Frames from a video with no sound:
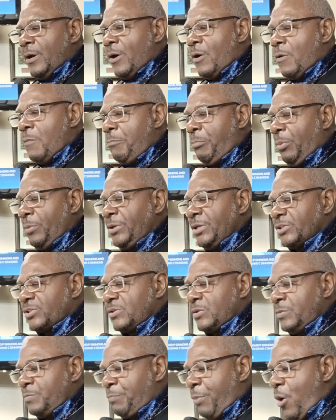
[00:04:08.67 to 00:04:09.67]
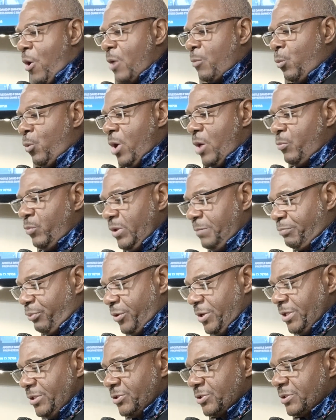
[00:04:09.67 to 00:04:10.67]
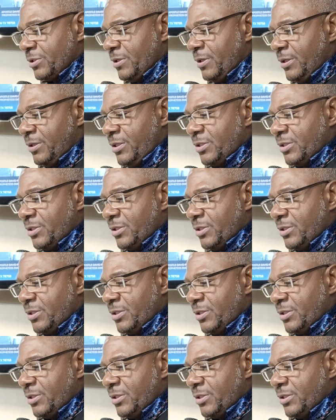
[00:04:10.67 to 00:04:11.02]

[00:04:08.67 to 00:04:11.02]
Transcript: on this is part one we preached.